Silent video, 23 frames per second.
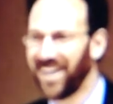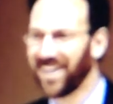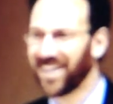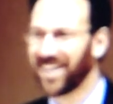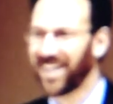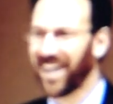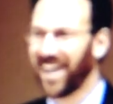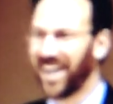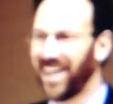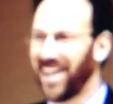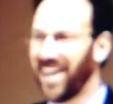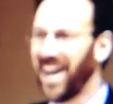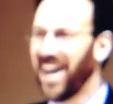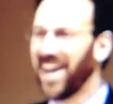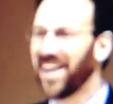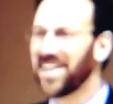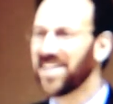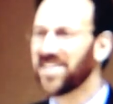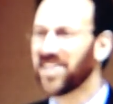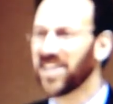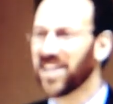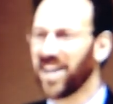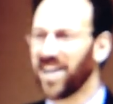Okay.
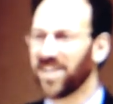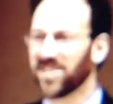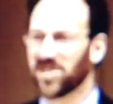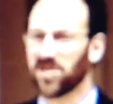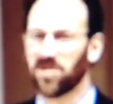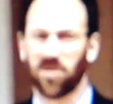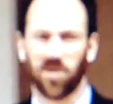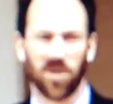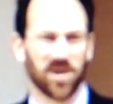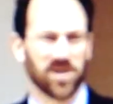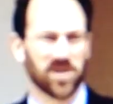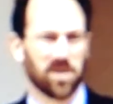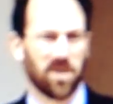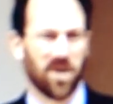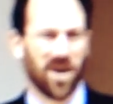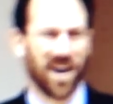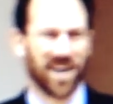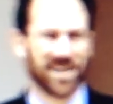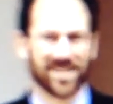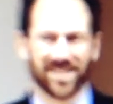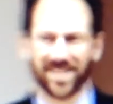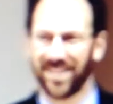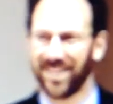Anything else in worst
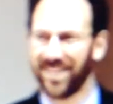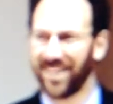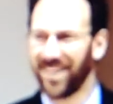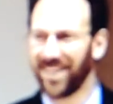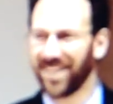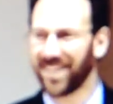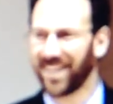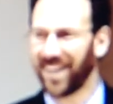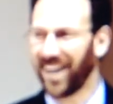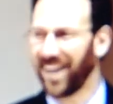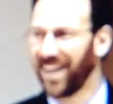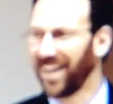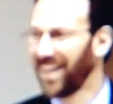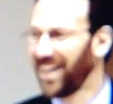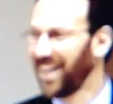boss? Okay.